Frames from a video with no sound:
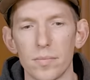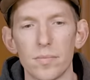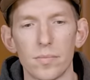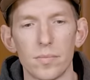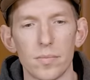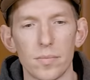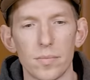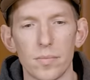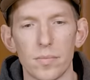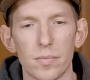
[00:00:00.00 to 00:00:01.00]

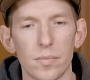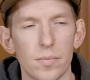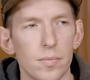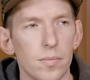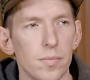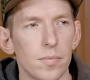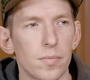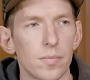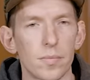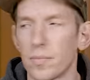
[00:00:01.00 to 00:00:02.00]

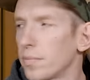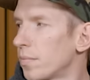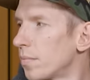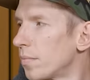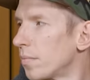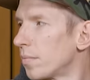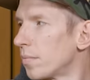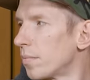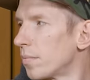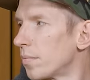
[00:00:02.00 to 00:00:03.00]

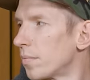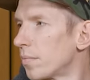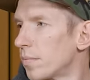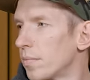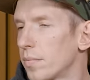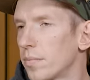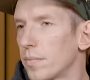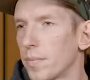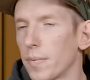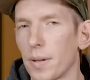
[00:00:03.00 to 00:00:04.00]

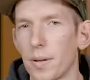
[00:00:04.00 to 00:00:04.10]
This person isn't speaking.